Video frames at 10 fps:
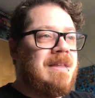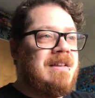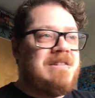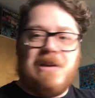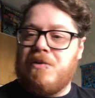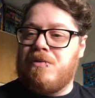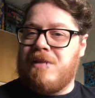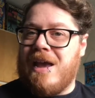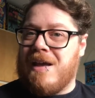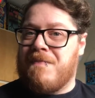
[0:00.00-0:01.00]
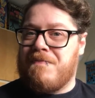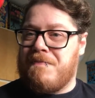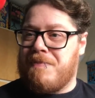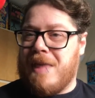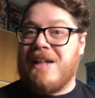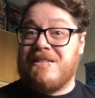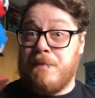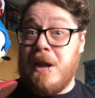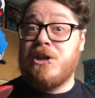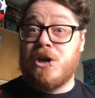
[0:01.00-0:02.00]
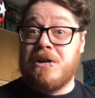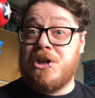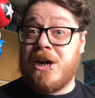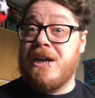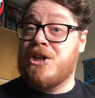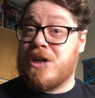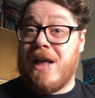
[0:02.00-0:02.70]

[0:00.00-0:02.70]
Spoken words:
So yeah, that's a big chunk of change,